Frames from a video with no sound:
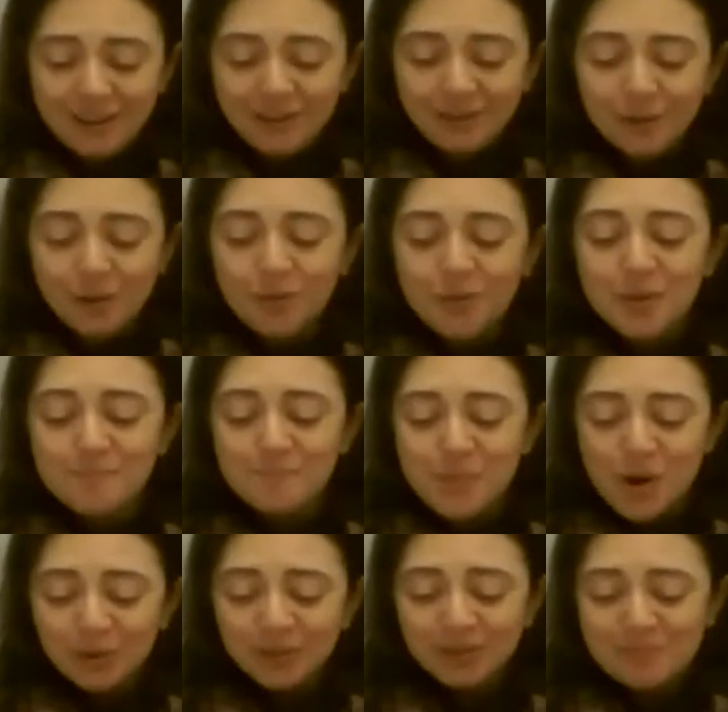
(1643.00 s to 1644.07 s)
So the
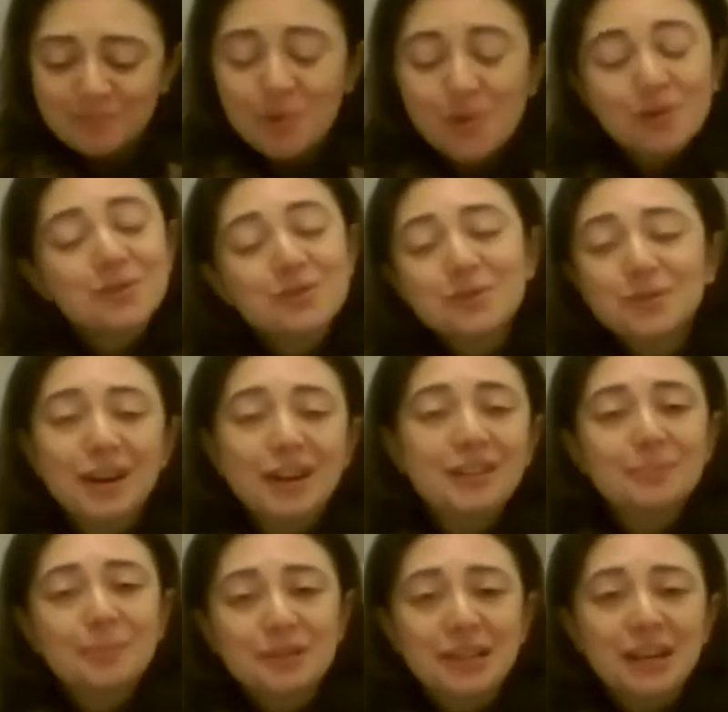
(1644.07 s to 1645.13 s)
most important
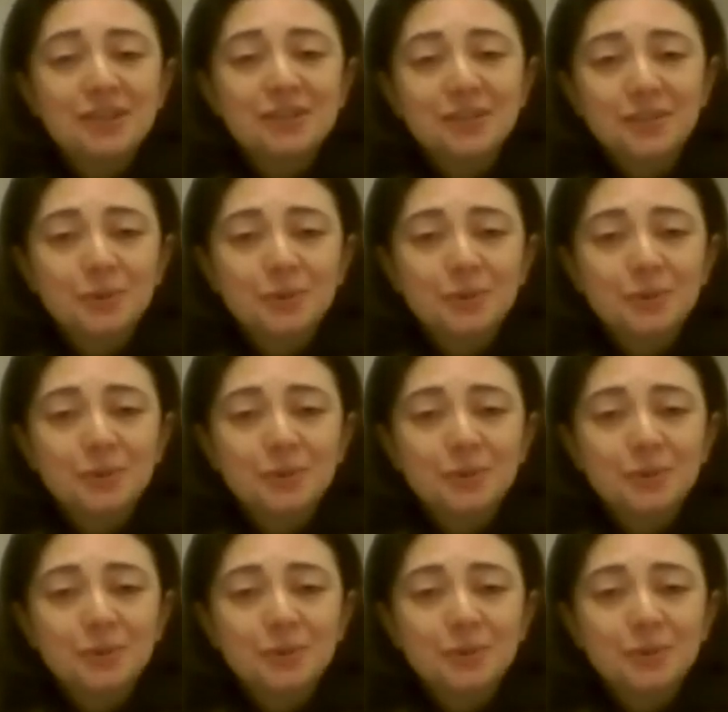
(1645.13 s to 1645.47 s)
transportation